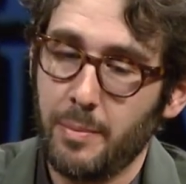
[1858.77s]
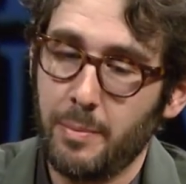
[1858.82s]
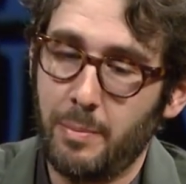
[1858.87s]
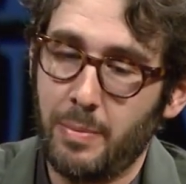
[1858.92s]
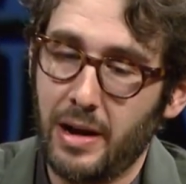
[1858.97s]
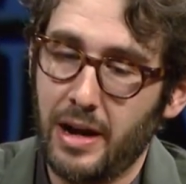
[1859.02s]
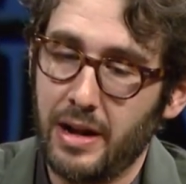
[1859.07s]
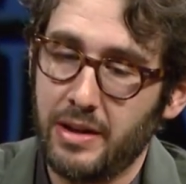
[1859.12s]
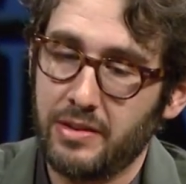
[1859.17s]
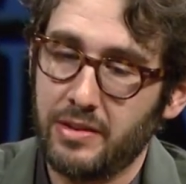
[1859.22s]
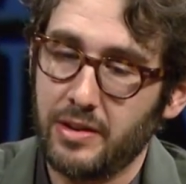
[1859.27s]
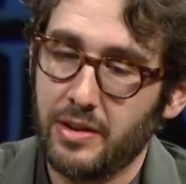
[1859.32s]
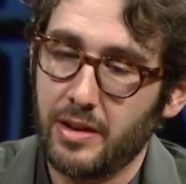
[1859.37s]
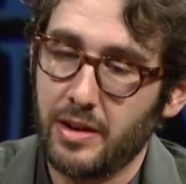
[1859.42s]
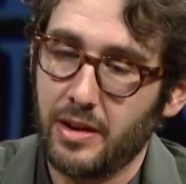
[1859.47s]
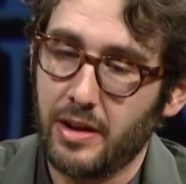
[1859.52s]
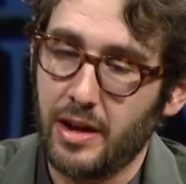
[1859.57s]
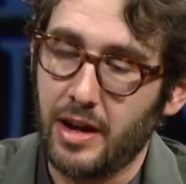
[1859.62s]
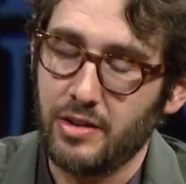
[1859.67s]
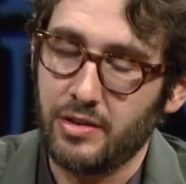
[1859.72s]

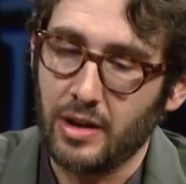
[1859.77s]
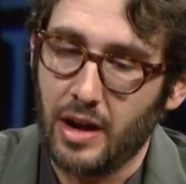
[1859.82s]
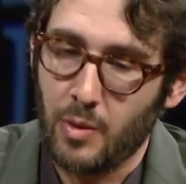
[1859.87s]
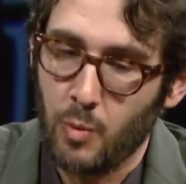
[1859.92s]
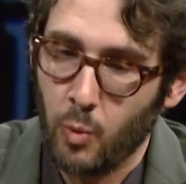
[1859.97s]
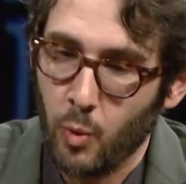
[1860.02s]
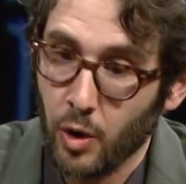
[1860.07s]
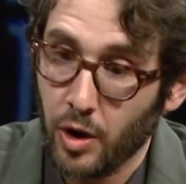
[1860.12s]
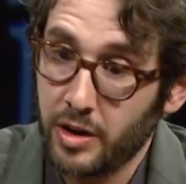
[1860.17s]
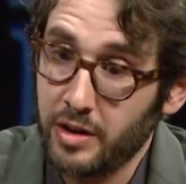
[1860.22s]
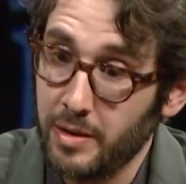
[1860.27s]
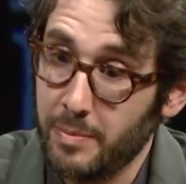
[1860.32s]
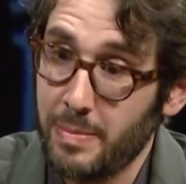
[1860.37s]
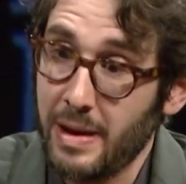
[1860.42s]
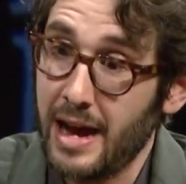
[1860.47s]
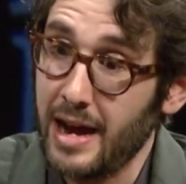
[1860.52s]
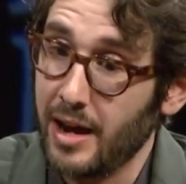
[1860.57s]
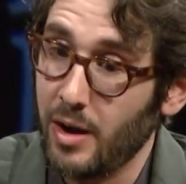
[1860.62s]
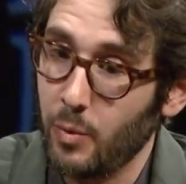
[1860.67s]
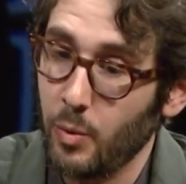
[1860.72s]
But I, I worked it
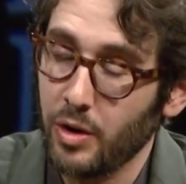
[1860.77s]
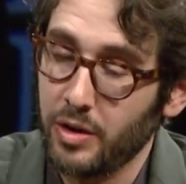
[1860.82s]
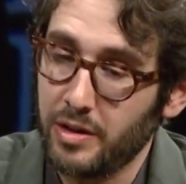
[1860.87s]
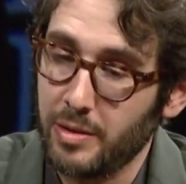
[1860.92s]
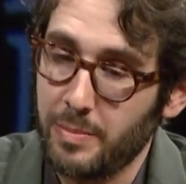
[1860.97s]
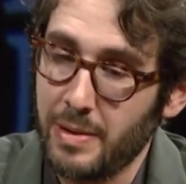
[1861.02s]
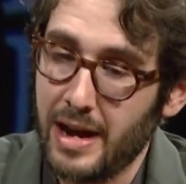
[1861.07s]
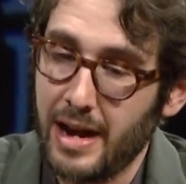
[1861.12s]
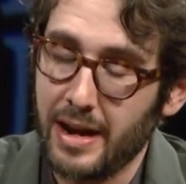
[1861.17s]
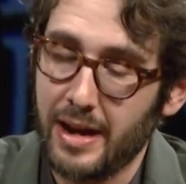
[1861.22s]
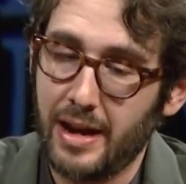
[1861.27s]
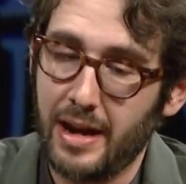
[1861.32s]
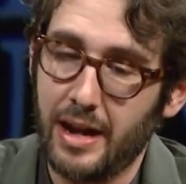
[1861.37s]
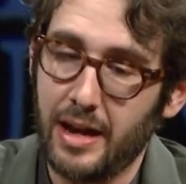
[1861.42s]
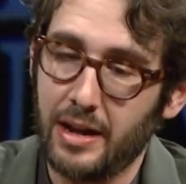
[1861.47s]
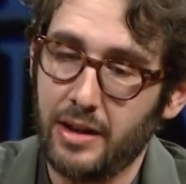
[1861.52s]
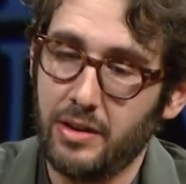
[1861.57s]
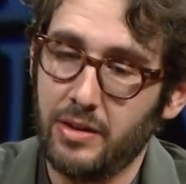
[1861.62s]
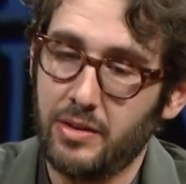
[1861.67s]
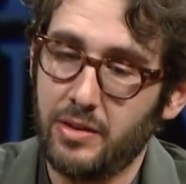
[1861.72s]
back, I worked it back,
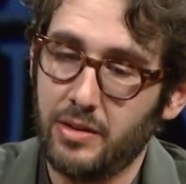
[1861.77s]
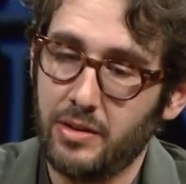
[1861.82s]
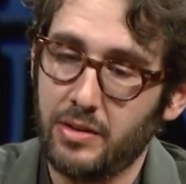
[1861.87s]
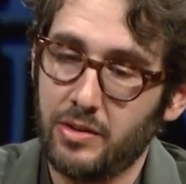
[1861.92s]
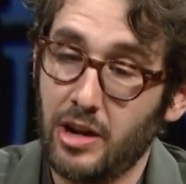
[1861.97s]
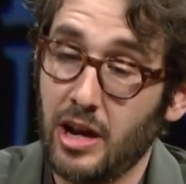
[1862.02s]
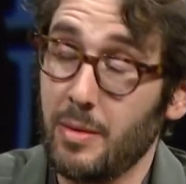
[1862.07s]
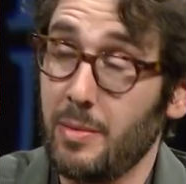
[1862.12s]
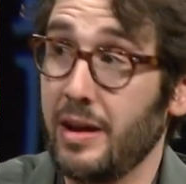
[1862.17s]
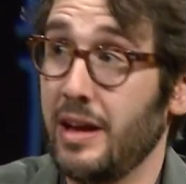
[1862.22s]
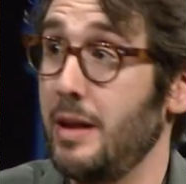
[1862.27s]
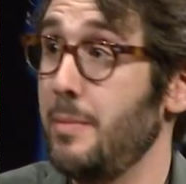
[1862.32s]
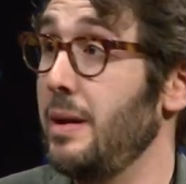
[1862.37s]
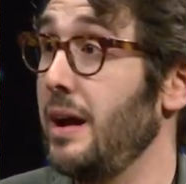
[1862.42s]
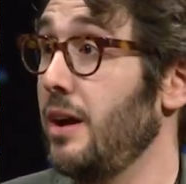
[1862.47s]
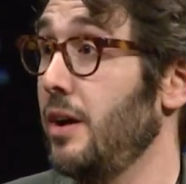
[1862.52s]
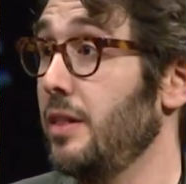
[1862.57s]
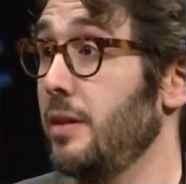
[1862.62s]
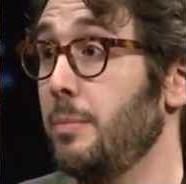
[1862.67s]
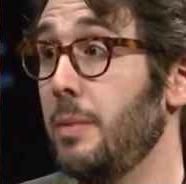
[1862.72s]
and talk about getting
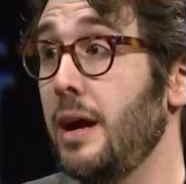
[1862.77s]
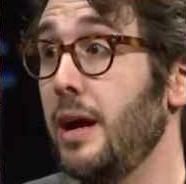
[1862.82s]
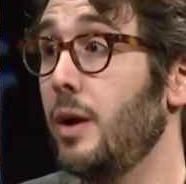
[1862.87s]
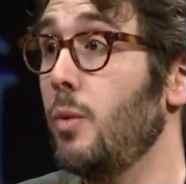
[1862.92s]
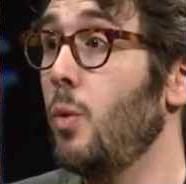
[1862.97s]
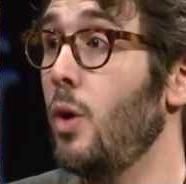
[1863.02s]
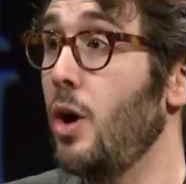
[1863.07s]
back on the bike,